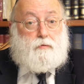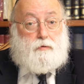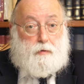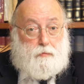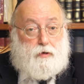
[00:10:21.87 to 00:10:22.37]

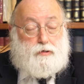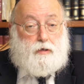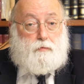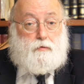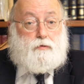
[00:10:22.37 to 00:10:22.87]
with Rabbi
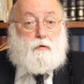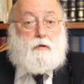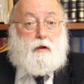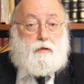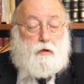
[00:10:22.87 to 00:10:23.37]
Moshe, with
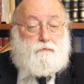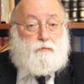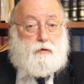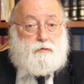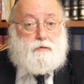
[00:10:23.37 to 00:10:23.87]
all our loved
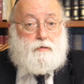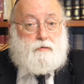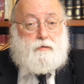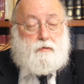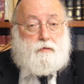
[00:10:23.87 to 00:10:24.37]
ones,
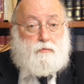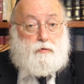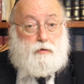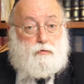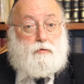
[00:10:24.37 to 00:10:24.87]

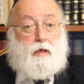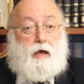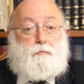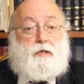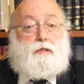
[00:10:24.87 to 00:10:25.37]
with the Gula
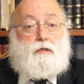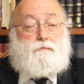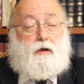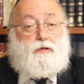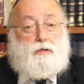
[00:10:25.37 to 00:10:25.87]
Hamitis
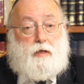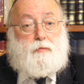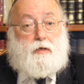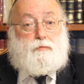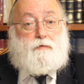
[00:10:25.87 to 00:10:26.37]

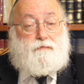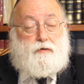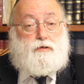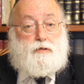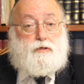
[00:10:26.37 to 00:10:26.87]
Vashlema as we
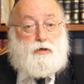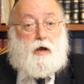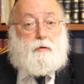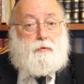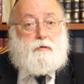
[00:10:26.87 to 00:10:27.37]
finish the
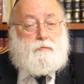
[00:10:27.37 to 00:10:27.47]
job